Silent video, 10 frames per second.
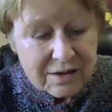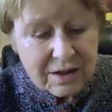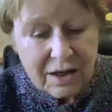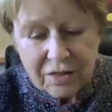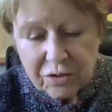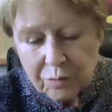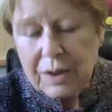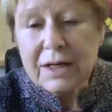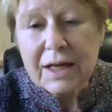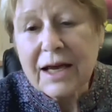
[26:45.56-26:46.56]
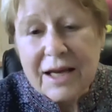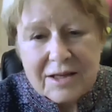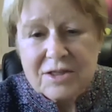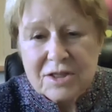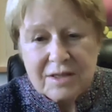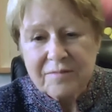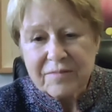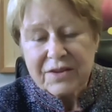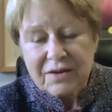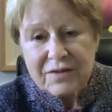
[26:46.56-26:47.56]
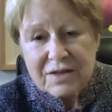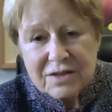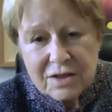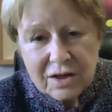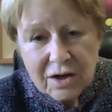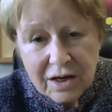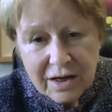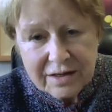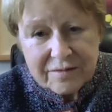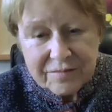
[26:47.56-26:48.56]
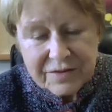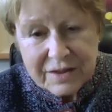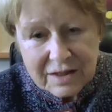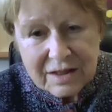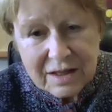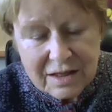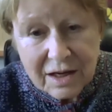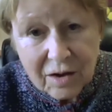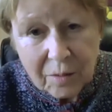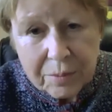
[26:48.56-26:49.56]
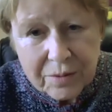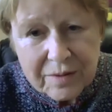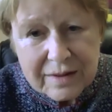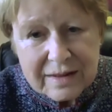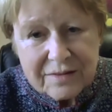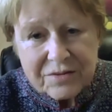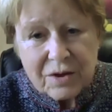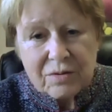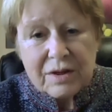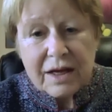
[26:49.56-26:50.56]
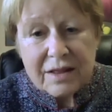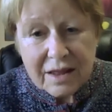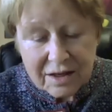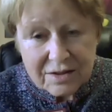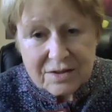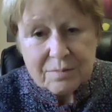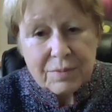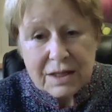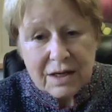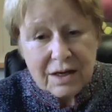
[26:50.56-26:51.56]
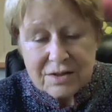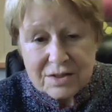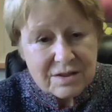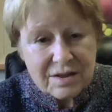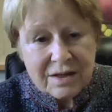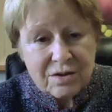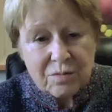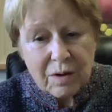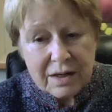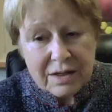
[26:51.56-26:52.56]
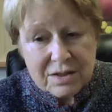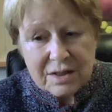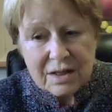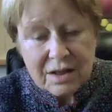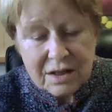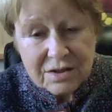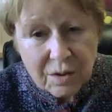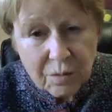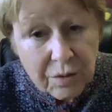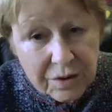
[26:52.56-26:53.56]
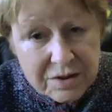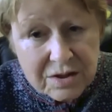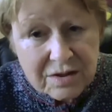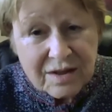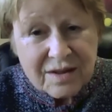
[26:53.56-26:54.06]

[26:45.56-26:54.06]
You get 3 days. If it isn't gone, get help. Don't let things, because otherwise things get worse.